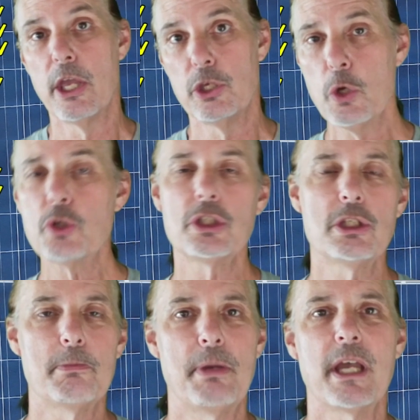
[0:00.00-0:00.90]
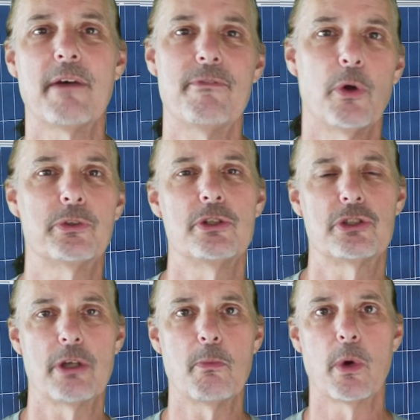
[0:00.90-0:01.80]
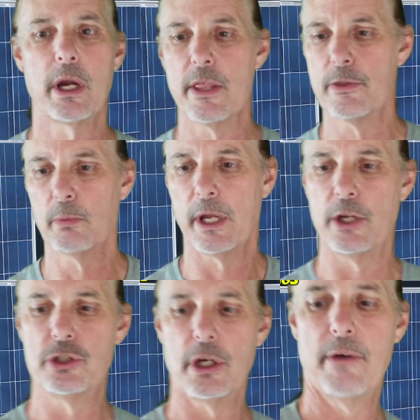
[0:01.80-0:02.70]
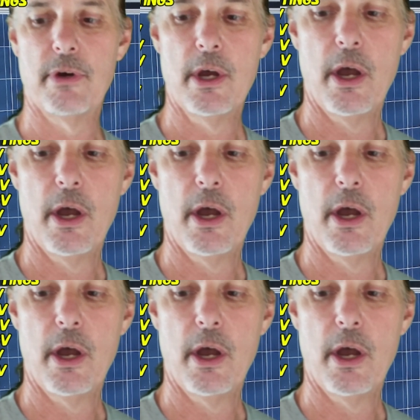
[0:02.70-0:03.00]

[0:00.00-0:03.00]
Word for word: Usually you pick a voltage somewhere in the range of